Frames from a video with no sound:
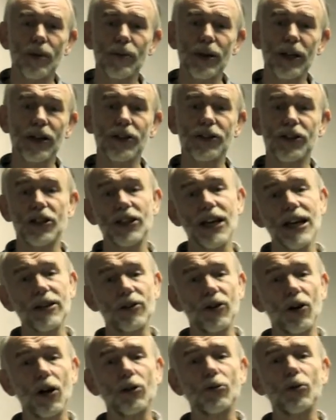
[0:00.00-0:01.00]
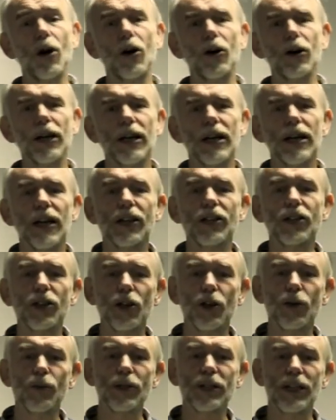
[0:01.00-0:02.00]
because to say they're all wrong
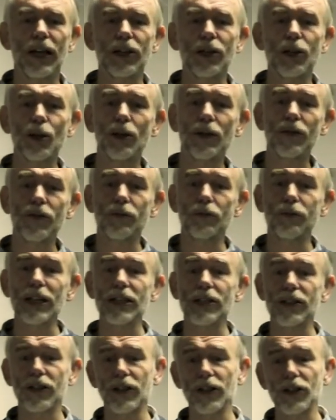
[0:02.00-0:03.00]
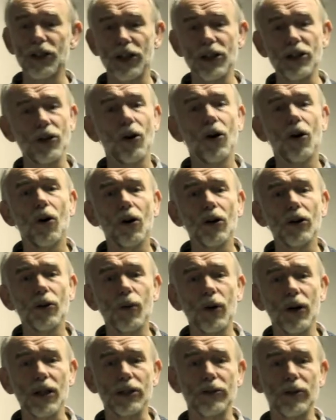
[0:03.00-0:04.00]
assumes that you have researched into all the
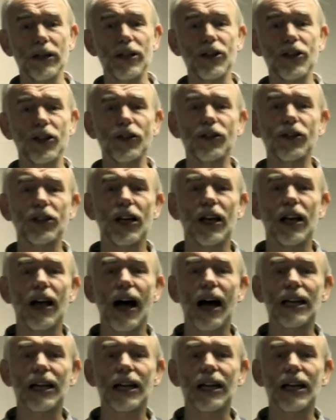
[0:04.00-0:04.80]
world religions